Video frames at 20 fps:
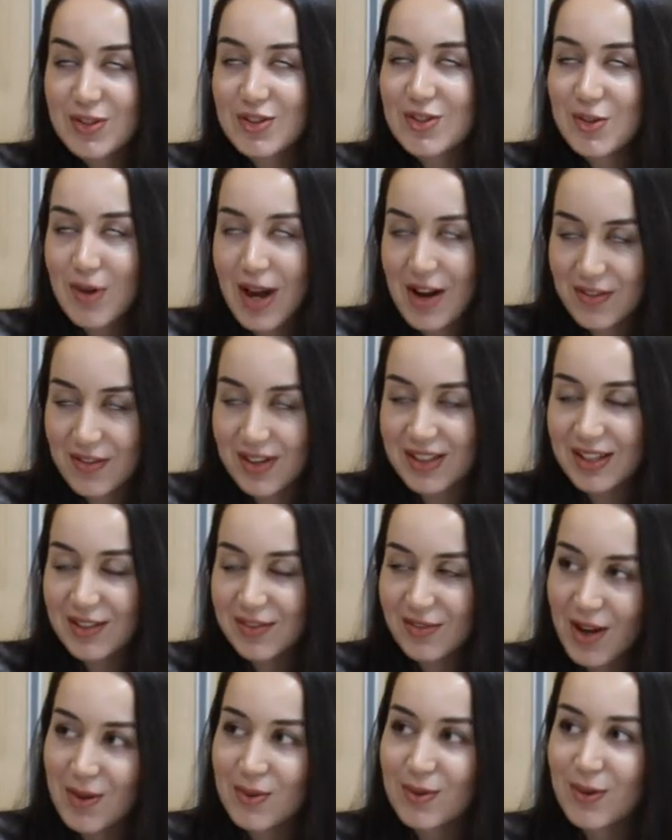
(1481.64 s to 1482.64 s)
Do you have any
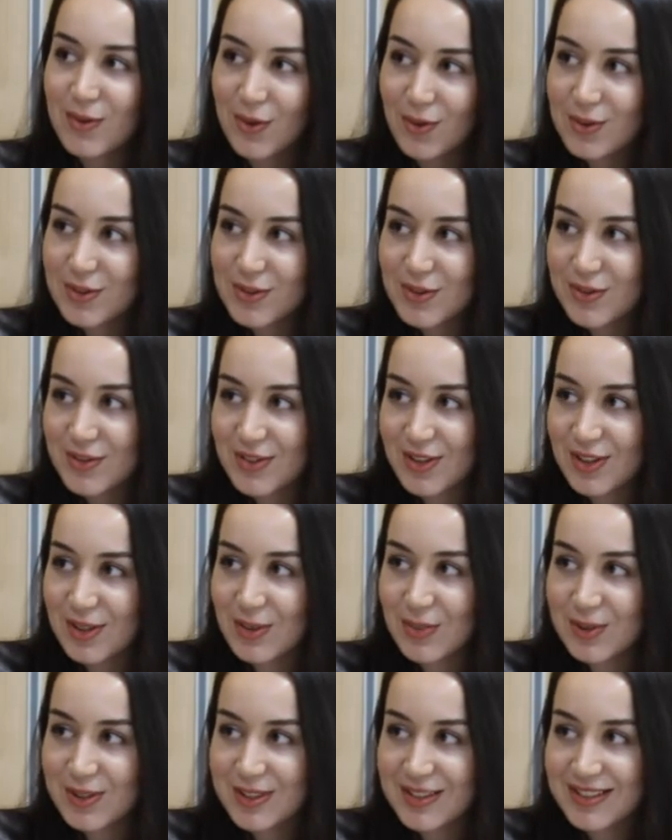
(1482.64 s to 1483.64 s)
final thoughts that
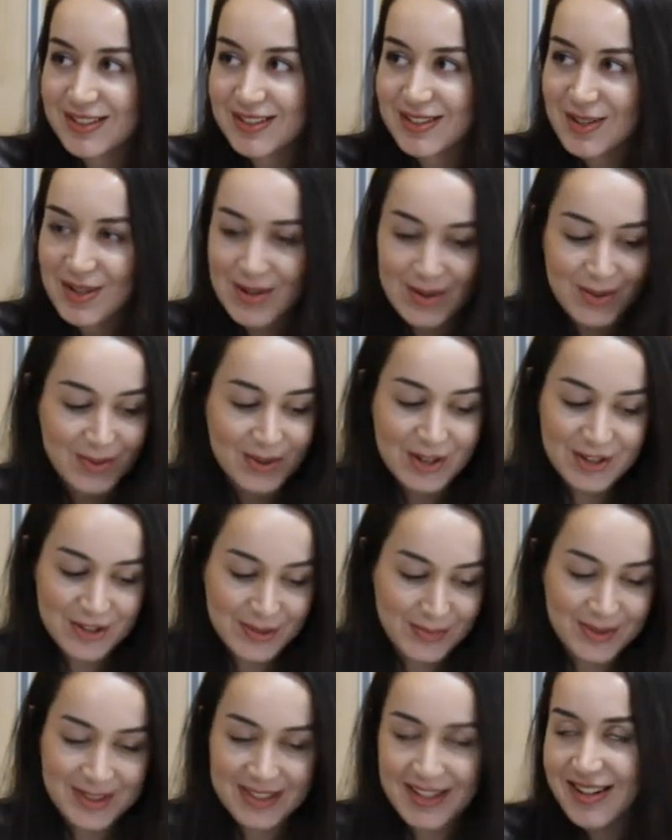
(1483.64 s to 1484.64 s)
you would wish
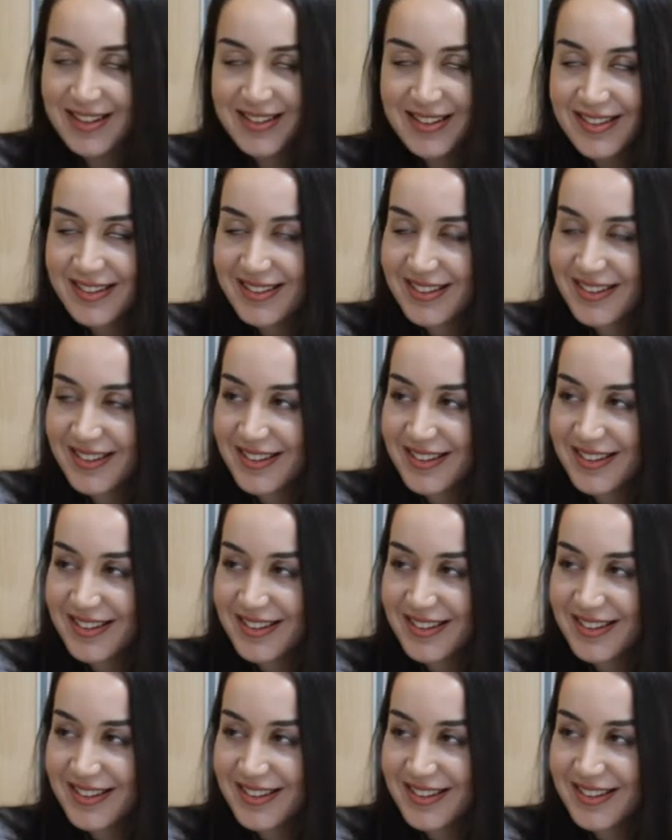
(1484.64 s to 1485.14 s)
to present?